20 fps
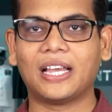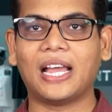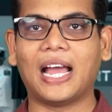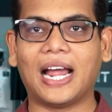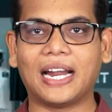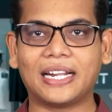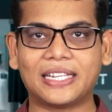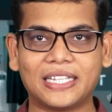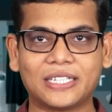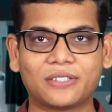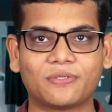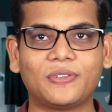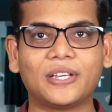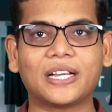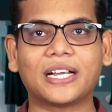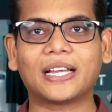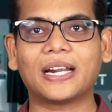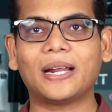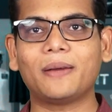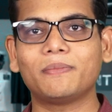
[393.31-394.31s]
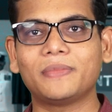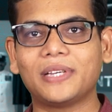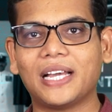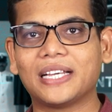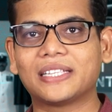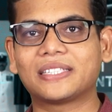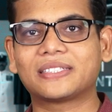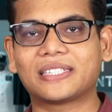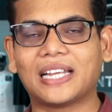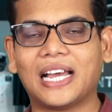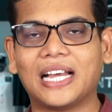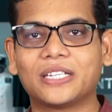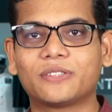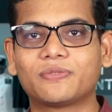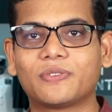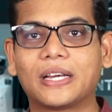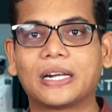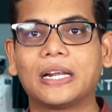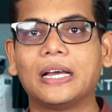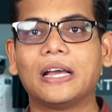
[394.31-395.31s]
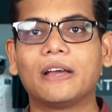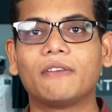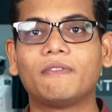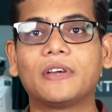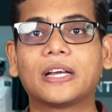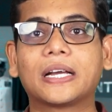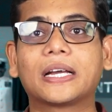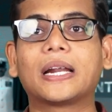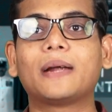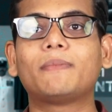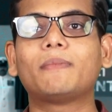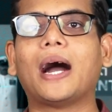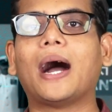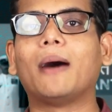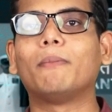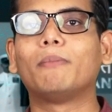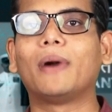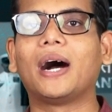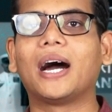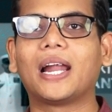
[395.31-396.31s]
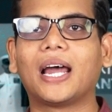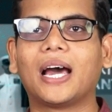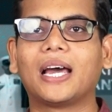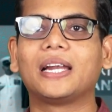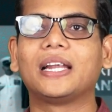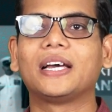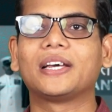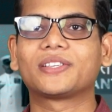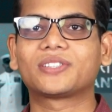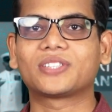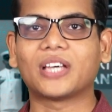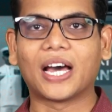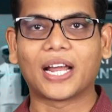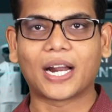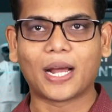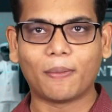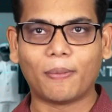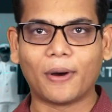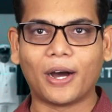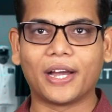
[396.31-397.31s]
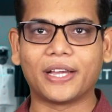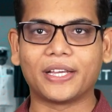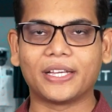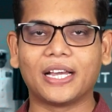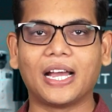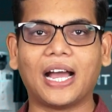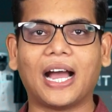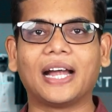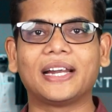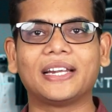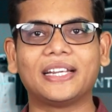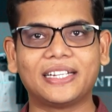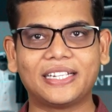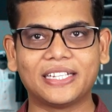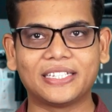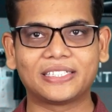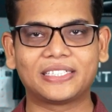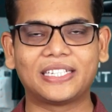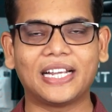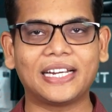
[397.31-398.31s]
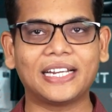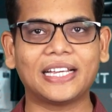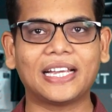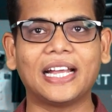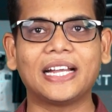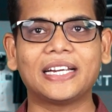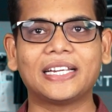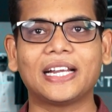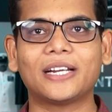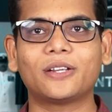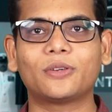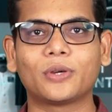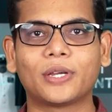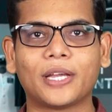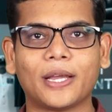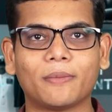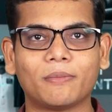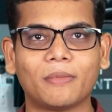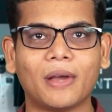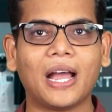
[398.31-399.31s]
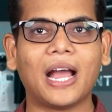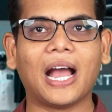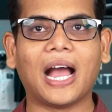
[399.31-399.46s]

and this Vikram S stands for Vikram Ambalal Sarabhai, and it is dedicated to him,